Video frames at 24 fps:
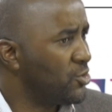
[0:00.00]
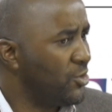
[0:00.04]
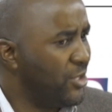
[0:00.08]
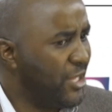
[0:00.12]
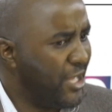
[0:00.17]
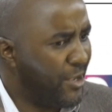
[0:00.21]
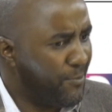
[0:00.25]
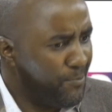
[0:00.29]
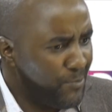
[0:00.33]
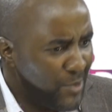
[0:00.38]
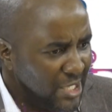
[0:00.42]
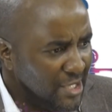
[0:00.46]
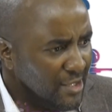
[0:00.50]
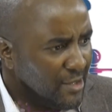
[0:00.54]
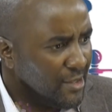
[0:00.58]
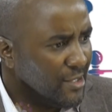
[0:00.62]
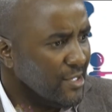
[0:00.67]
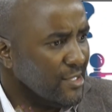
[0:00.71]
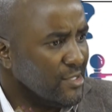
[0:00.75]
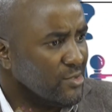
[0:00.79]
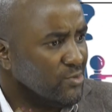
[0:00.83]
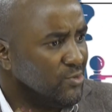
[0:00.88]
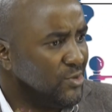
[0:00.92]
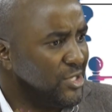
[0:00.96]
So there are many
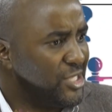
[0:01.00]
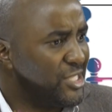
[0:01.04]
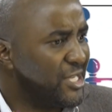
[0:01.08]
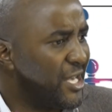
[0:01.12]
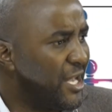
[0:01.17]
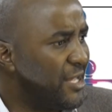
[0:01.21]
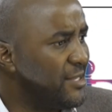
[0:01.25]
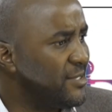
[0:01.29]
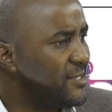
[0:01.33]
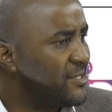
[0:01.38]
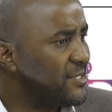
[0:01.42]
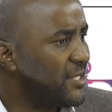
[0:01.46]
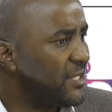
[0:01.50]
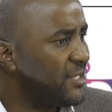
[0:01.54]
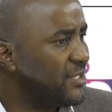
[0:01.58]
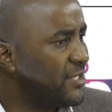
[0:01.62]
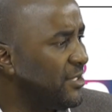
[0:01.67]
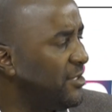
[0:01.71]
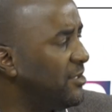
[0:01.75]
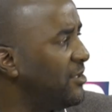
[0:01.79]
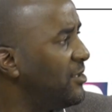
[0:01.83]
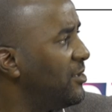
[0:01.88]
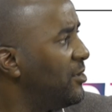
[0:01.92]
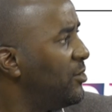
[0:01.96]
things which are
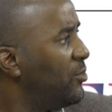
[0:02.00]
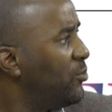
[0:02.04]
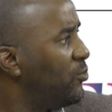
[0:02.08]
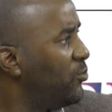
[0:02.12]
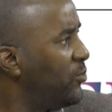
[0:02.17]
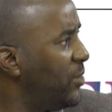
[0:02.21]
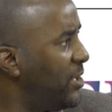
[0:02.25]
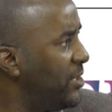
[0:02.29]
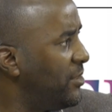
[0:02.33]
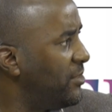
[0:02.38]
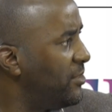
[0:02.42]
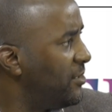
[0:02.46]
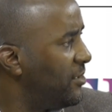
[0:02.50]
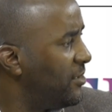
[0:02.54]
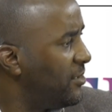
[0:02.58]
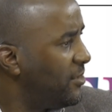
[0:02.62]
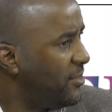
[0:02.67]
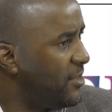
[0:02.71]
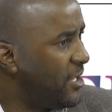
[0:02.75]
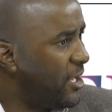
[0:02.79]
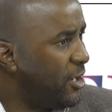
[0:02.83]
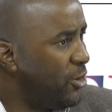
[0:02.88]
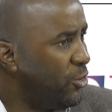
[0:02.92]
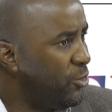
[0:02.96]
uncertain when
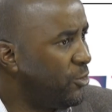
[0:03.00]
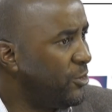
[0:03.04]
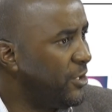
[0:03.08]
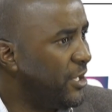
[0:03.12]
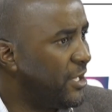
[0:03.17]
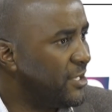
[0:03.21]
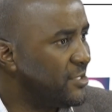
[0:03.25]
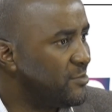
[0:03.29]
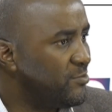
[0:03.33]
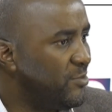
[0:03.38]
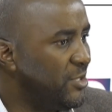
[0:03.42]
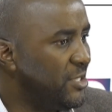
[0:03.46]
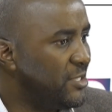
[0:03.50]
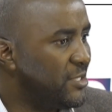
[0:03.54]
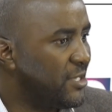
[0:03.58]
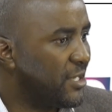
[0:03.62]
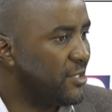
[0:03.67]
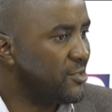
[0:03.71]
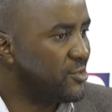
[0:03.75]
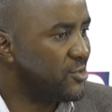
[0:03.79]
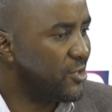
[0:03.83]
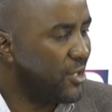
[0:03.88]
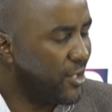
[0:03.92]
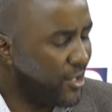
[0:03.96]
the loan has been
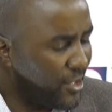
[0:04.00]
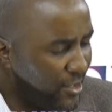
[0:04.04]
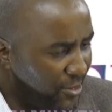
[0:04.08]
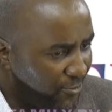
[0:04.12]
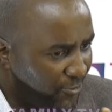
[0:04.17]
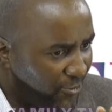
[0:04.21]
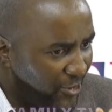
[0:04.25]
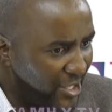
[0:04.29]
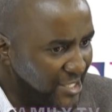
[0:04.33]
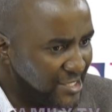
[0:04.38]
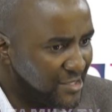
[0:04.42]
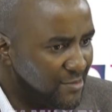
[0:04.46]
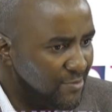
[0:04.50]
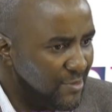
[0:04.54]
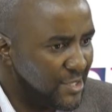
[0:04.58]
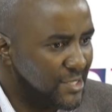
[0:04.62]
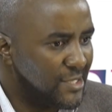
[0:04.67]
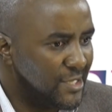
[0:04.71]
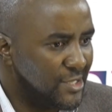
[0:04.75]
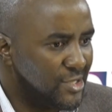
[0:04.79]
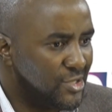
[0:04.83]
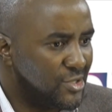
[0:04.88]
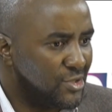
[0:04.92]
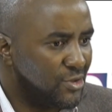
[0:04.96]
taken. So the first
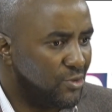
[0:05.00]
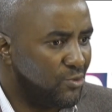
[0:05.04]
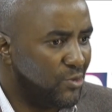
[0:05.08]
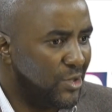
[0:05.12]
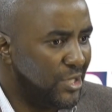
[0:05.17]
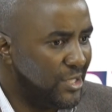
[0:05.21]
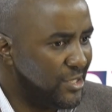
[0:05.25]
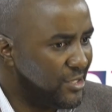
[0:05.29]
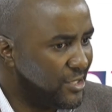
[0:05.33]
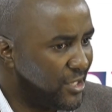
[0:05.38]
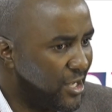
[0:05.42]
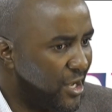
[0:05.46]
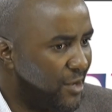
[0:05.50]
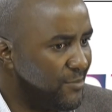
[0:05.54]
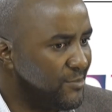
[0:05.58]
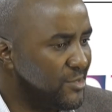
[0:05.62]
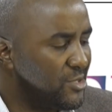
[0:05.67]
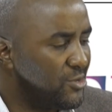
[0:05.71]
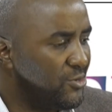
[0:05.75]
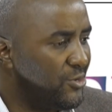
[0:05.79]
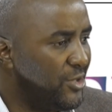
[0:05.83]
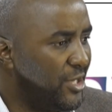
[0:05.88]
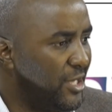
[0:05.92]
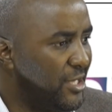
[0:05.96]
message when it
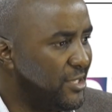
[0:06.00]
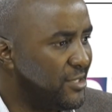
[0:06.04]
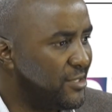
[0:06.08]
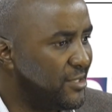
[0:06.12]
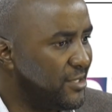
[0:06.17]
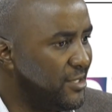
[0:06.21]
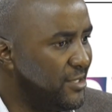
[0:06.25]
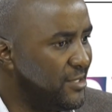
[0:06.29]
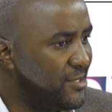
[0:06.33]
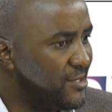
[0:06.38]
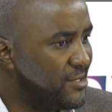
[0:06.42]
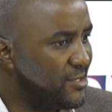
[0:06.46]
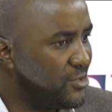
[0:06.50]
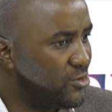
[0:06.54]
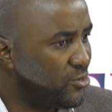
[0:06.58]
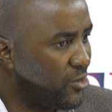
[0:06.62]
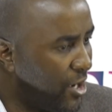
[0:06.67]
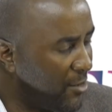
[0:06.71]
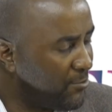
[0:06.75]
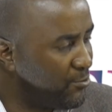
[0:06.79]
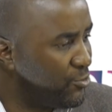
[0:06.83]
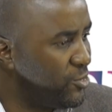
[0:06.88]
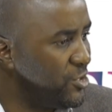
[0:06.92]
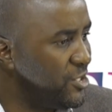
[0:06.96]
comes to debt is to
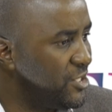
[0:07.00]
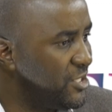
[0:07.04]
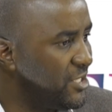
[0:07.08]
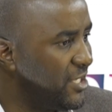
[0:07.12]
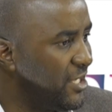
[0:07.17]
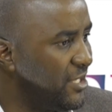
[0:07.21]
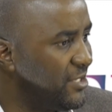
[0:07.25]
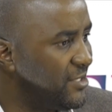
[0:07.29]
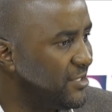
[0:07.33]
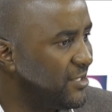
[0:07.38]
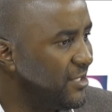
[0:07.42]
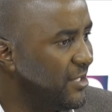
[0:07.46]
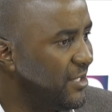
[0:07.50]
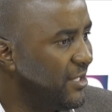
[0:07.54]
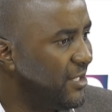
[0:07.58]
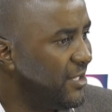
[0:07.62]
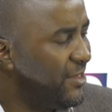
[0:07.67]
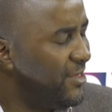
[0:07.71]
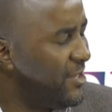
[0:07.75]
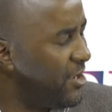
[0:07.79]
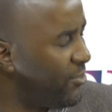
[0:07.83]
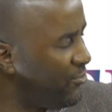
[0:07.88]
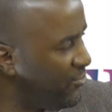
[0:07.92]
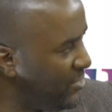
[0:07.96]
appreciate
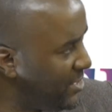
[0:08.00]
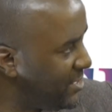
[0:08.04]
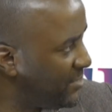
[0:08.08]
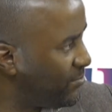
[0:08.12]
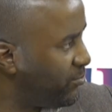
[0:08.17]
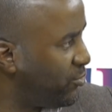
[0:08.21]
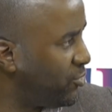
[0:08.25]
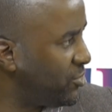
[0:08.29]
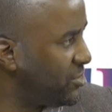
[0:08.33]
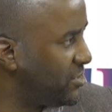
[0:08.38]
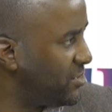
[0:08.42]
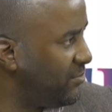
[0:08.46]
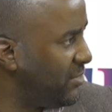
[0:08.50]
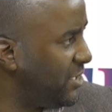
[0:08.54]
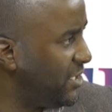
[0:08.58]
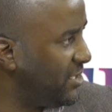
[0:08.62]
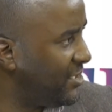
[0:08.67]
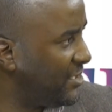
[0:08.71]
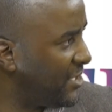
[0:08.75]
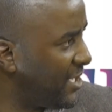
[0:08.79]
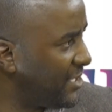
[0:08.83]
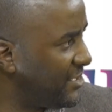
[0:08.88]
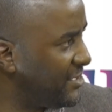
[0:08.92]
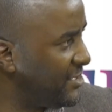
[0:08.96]
the
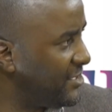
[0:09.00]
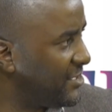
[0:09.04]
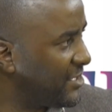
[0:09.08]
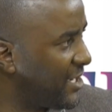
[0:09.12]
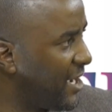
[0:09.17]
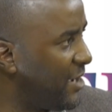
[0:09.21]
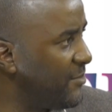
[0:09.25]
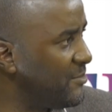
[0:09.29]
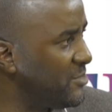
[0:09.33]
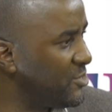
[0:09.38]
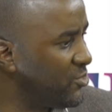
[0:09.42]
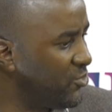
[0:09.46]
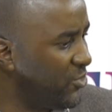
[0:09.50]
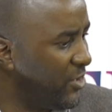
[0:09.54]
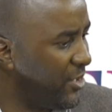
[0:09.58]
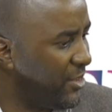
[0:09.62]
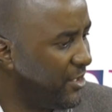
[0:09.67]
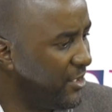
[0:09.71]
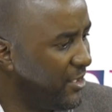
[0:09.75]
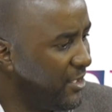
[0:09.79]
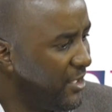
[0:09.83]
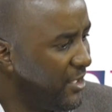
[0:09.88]
responsibility that it comes with.